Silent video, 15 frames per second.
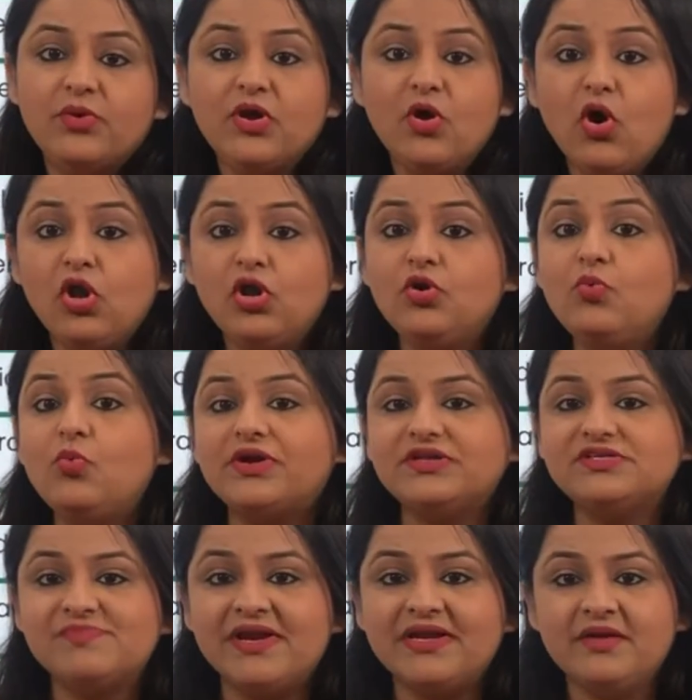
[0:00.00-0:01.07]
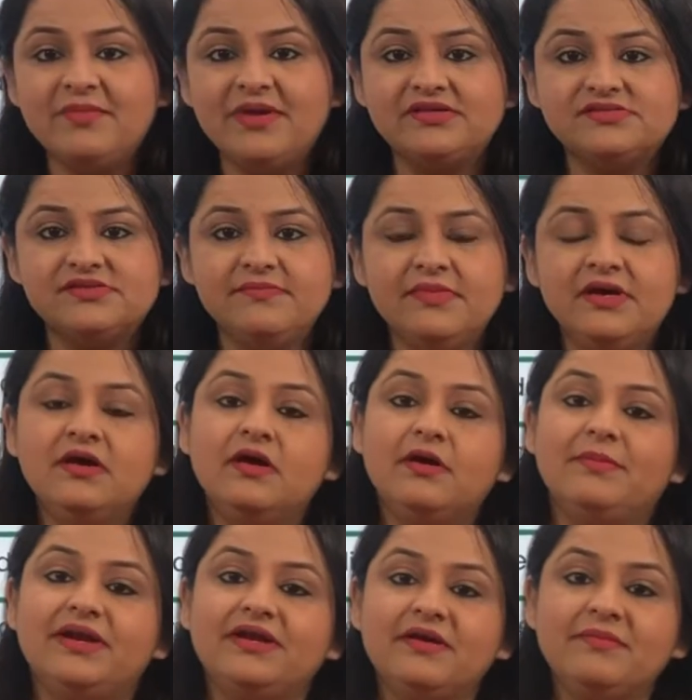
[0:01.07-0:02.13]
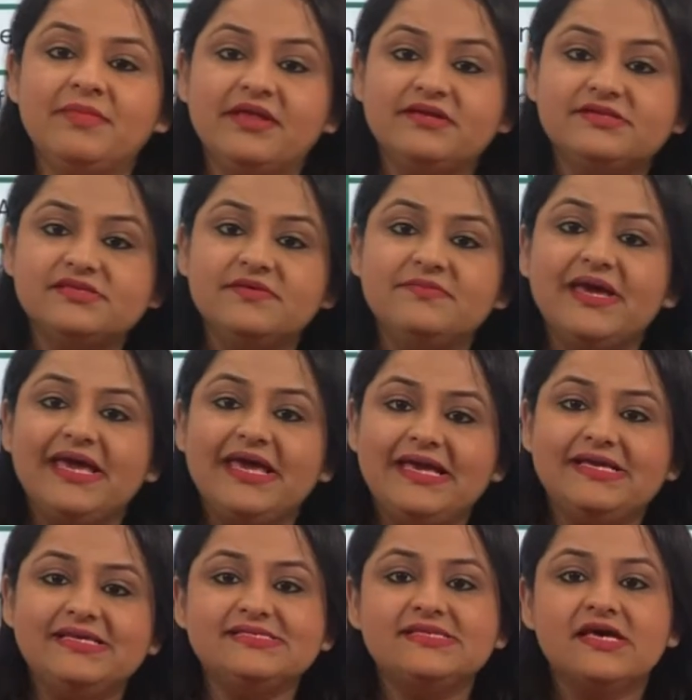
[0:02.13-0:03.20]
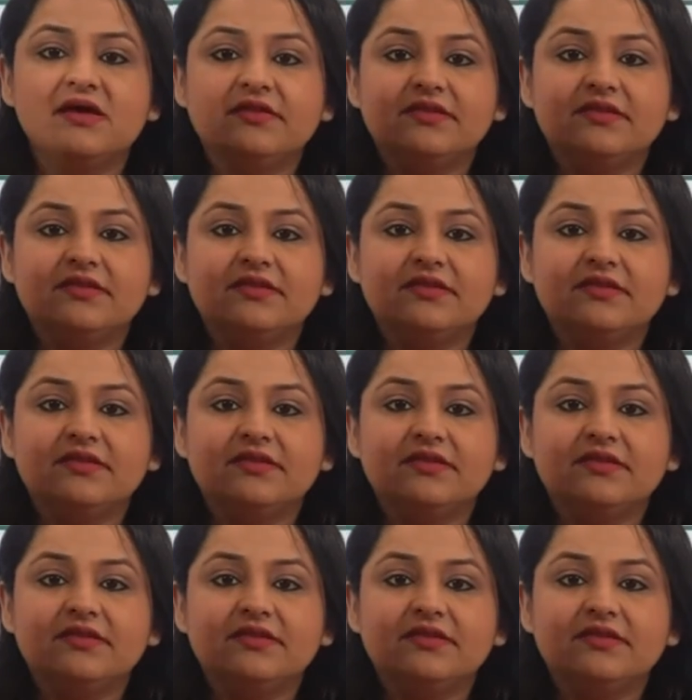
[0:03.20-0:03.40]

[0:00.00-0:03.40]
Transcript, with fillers: We all know what is metamerism. Metamerism is